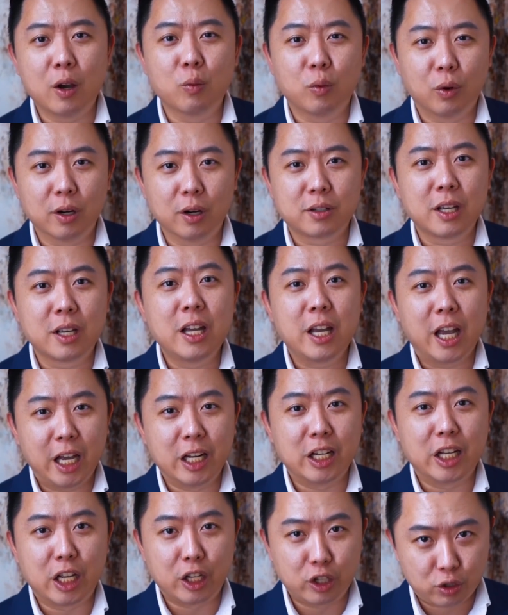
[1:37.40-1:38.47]
I was
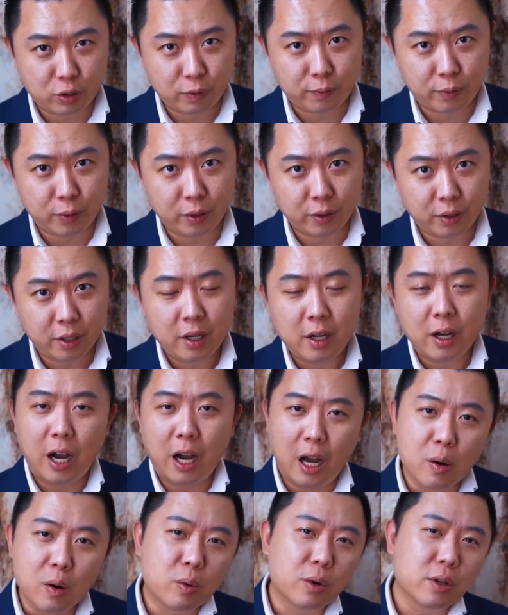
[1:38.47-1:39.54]
an introvert.
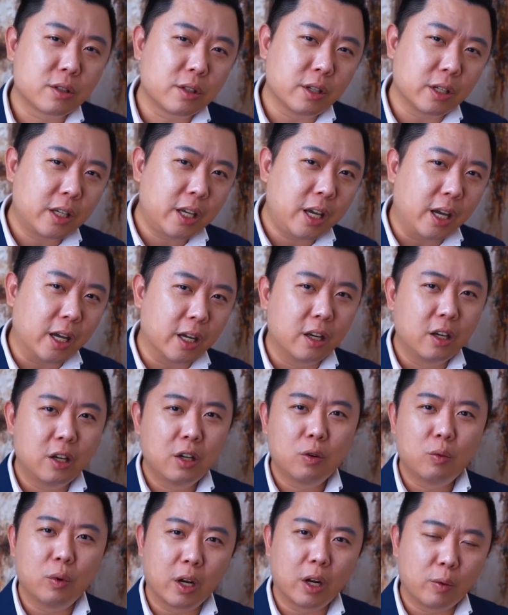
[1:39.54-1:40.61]
I was the kid,
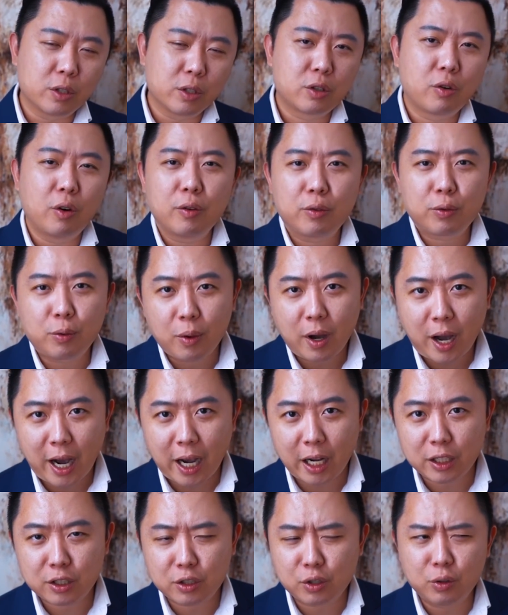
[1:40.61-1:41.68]
when I was going through
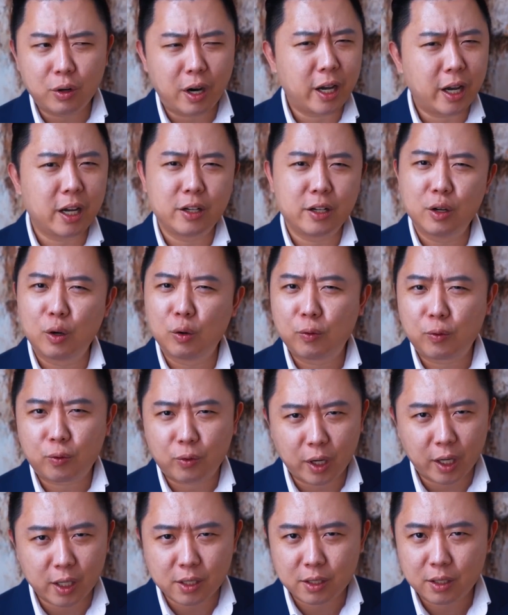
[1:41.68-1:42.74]
high school, I had no
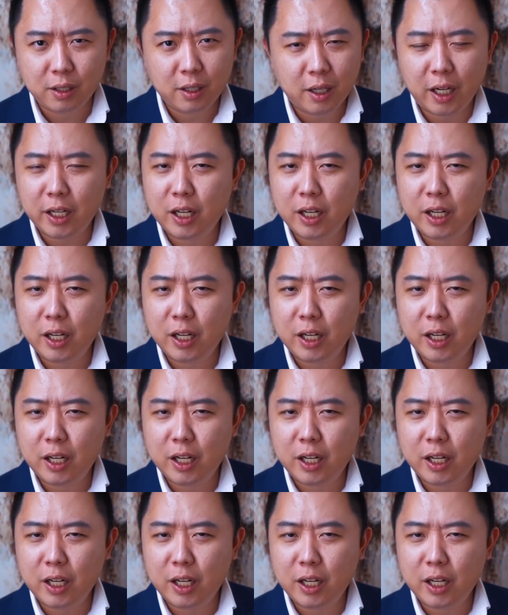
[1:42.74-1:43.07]
friends.